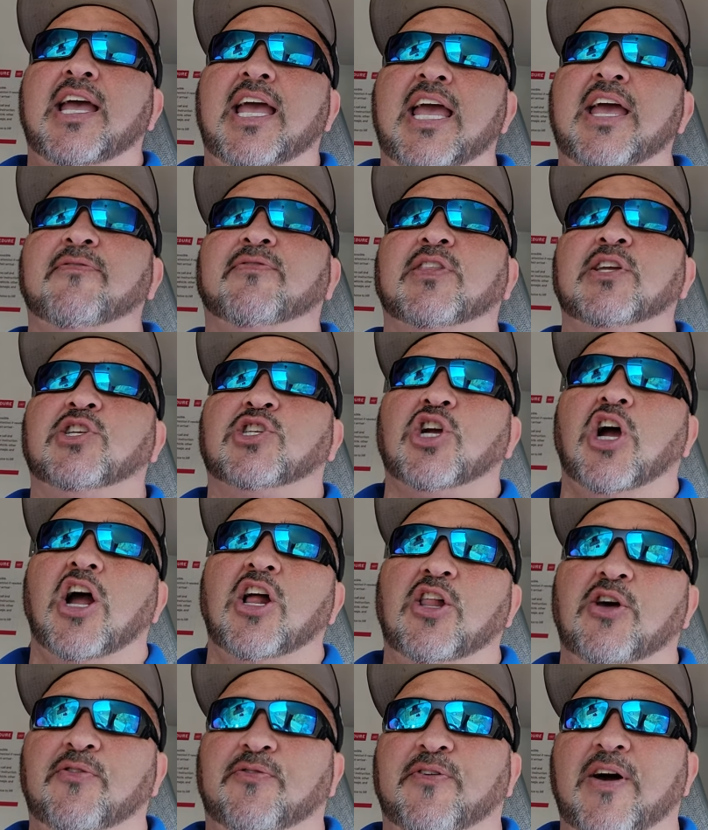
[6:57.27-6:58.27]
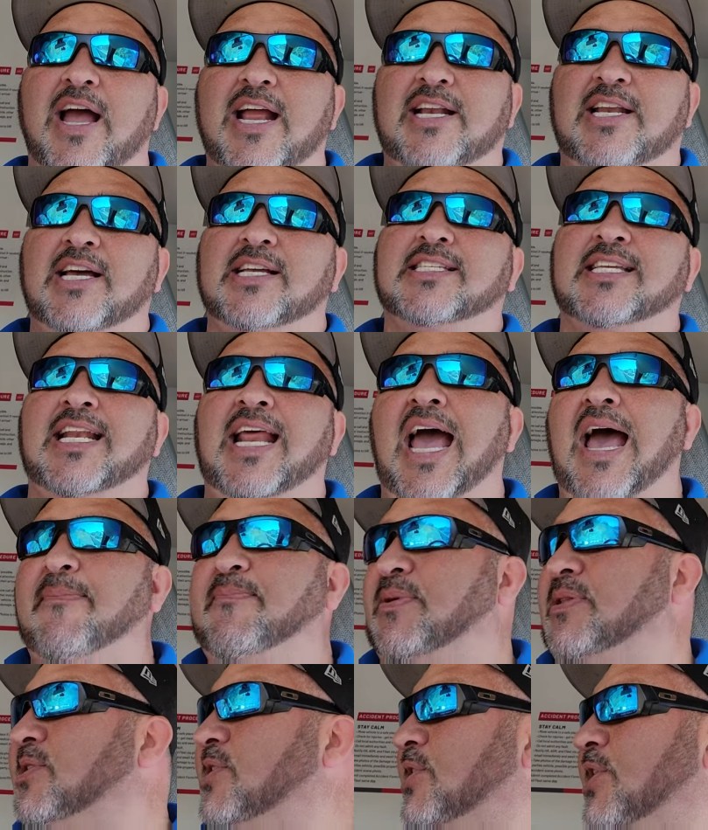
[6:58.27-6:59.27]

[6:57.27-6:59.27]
if the Charlo fight doesn't happen.